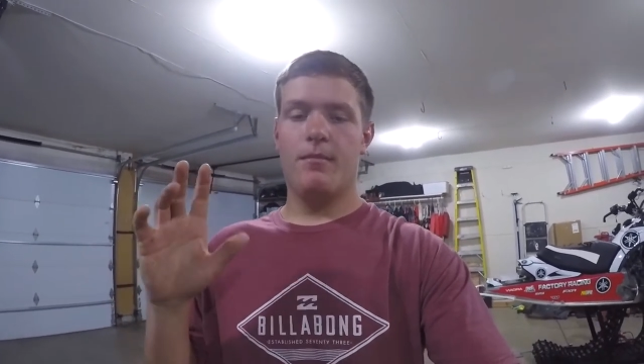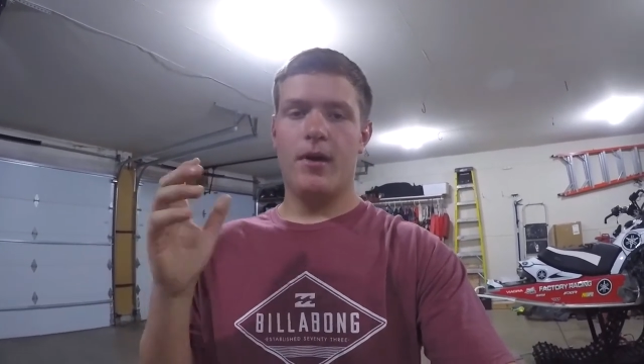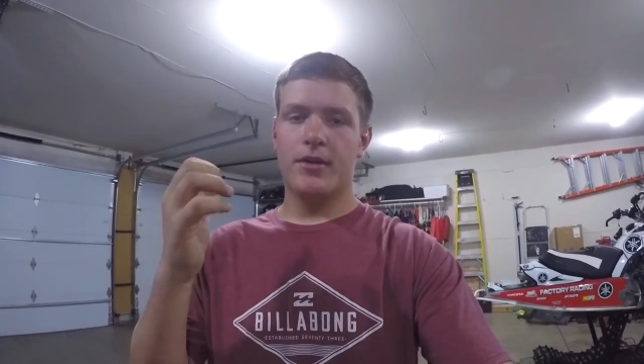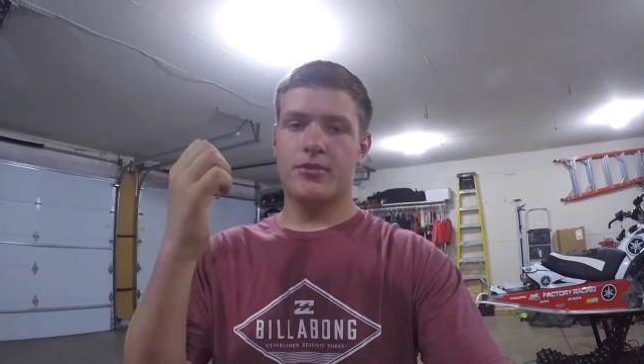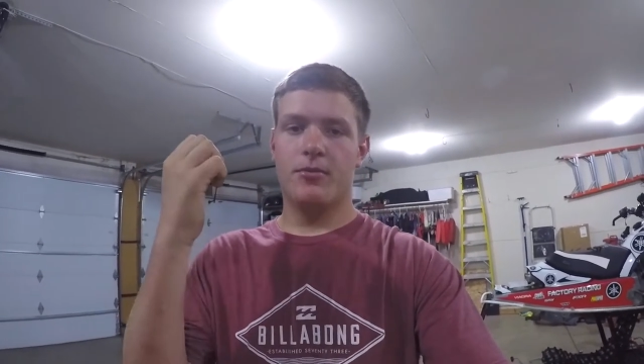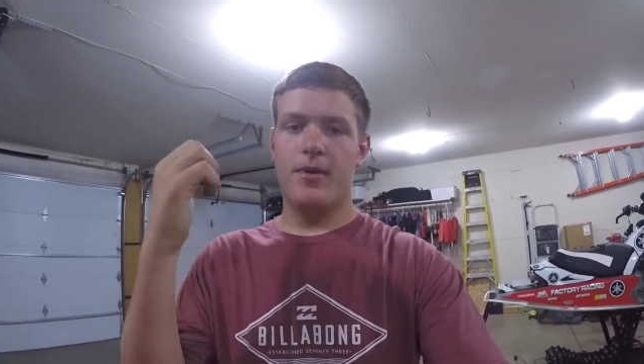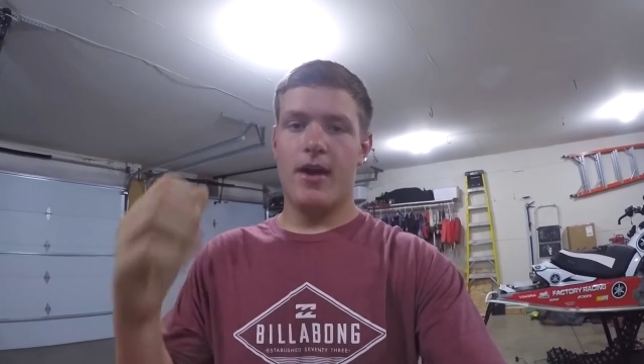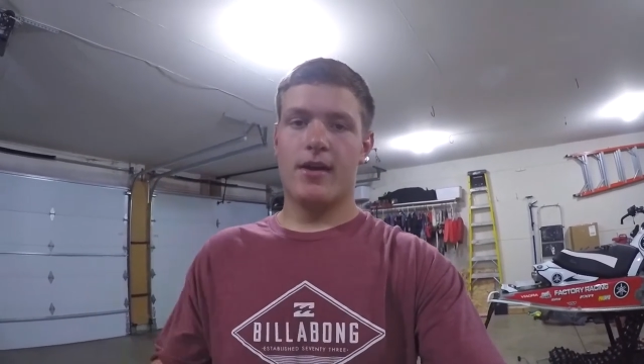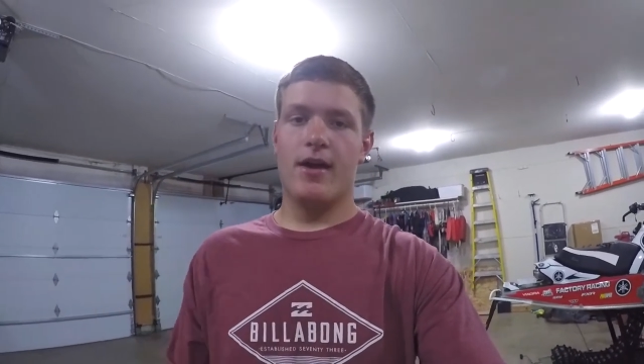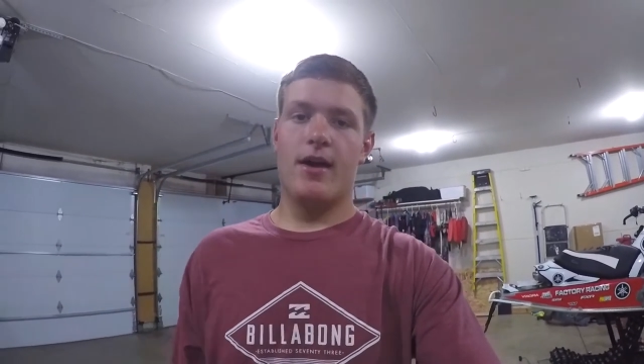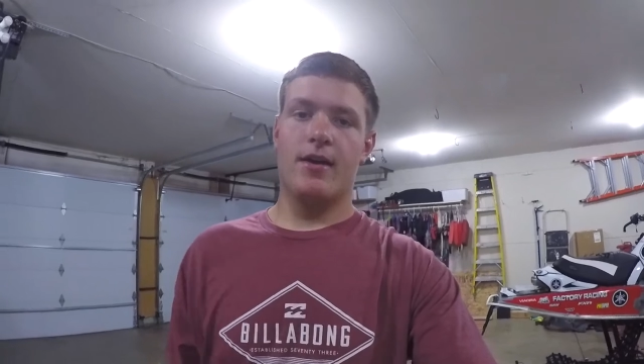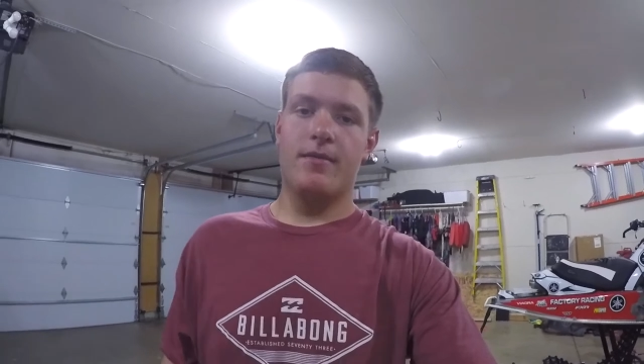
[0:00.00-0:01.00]
muscle back
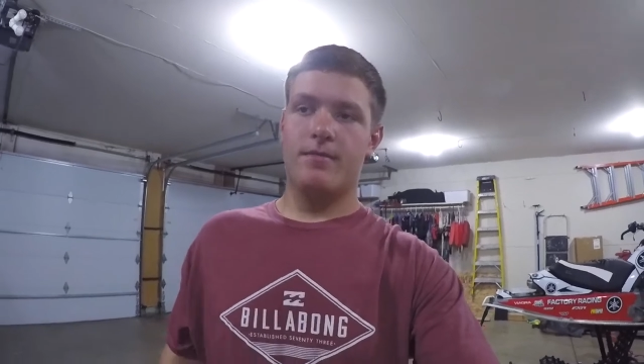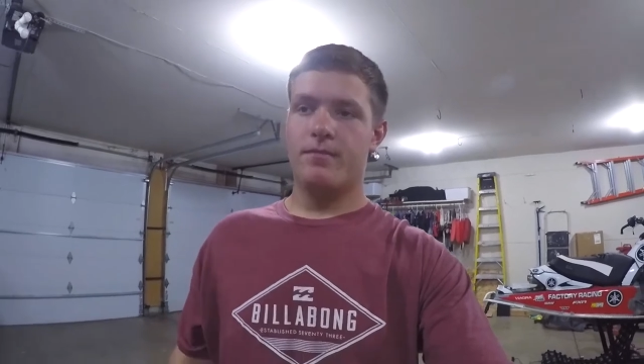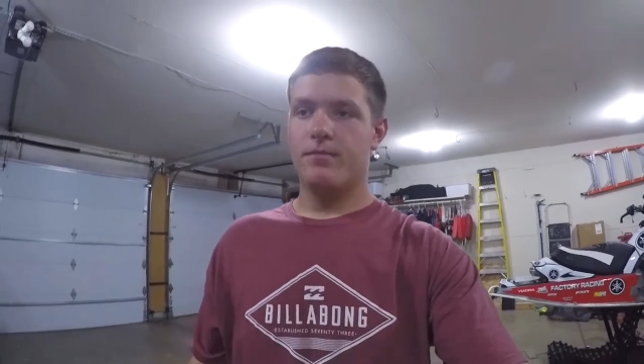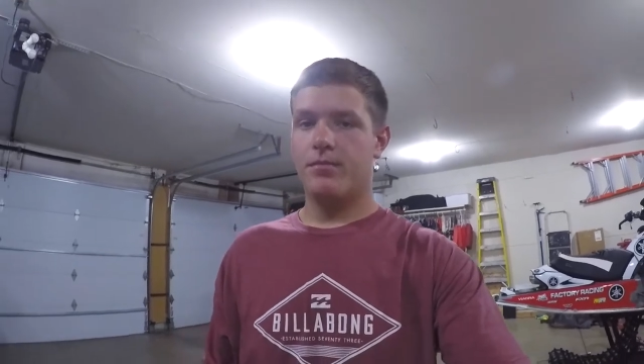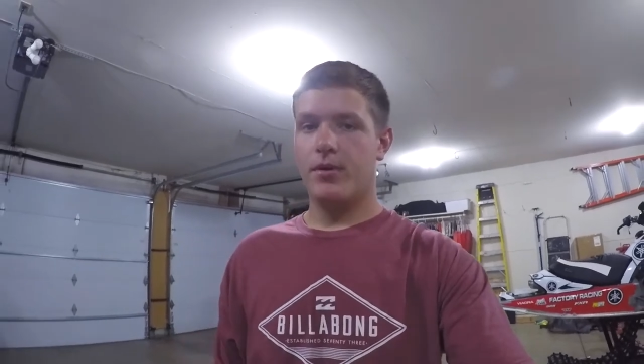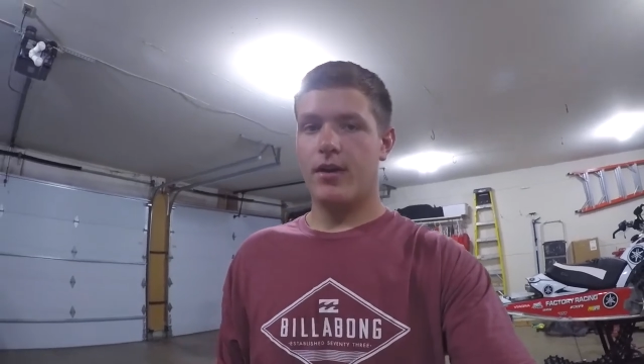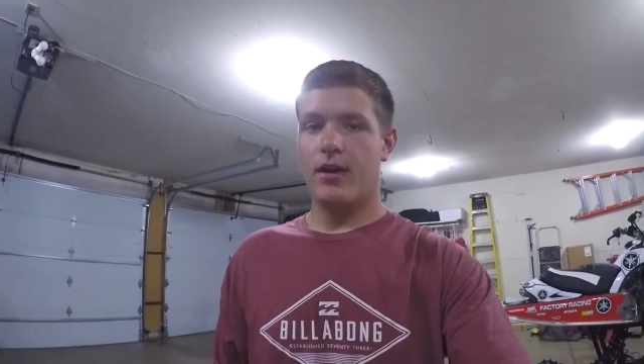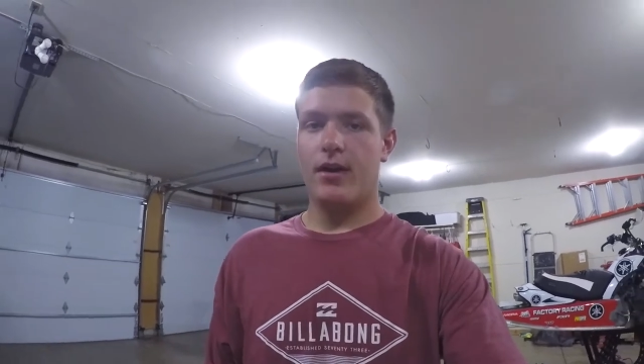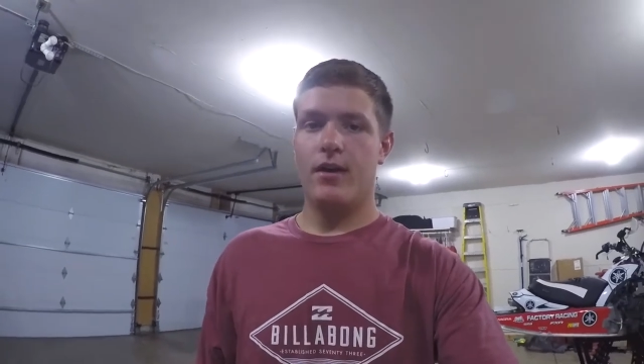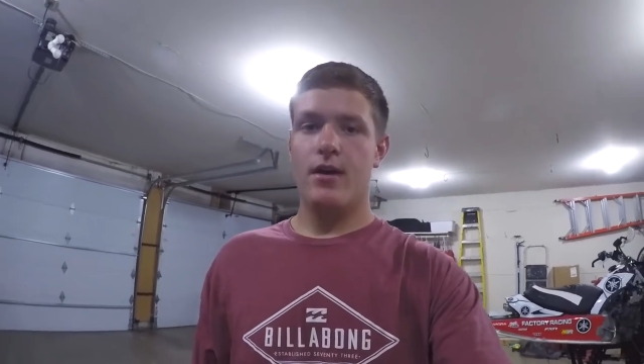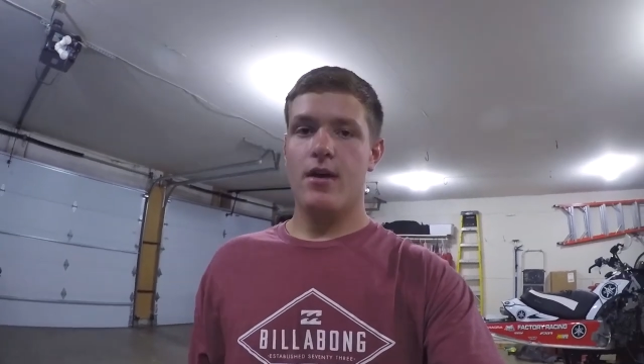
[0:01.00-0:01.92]
on. But uh,